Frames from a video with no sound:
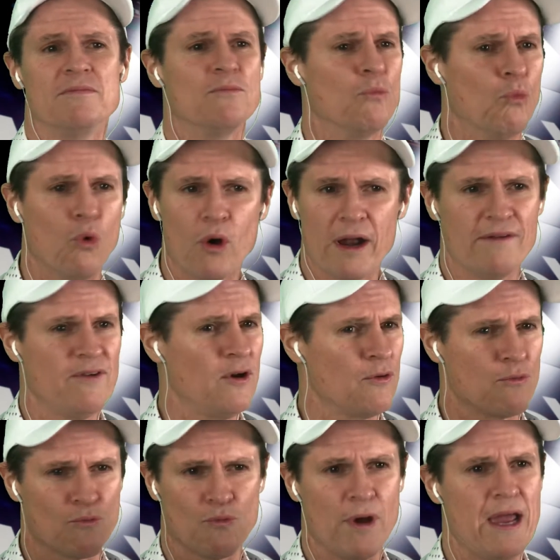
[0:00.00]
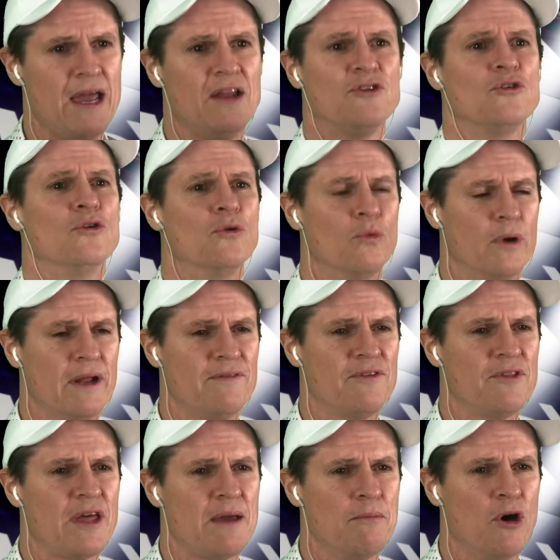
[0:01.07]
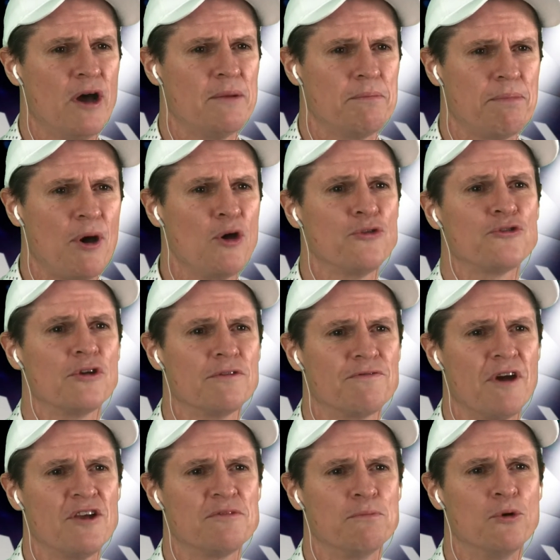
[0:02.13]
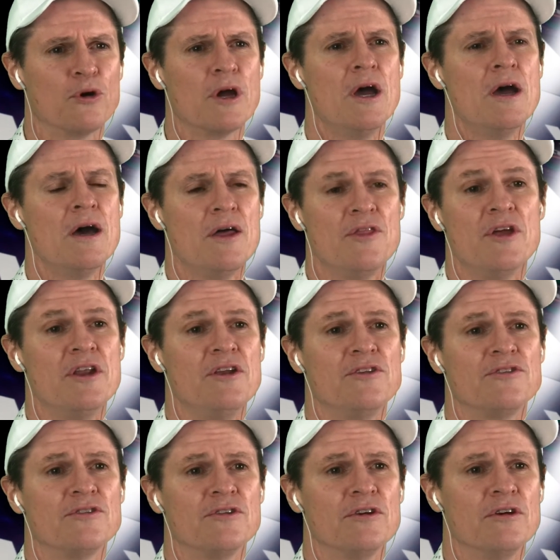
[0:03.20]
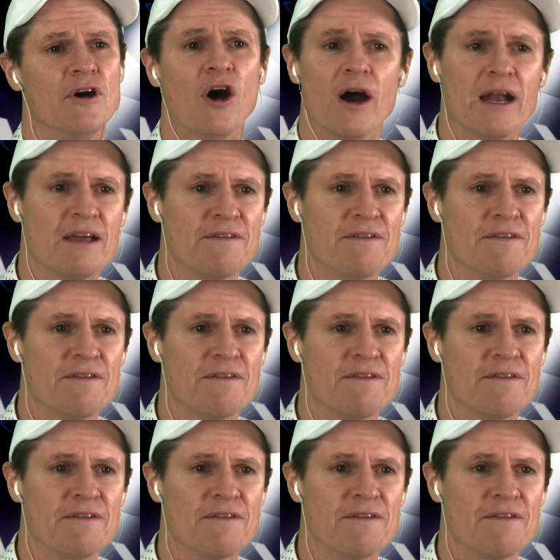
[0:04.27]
whatever rant or whatever they might post on Facebook that is highly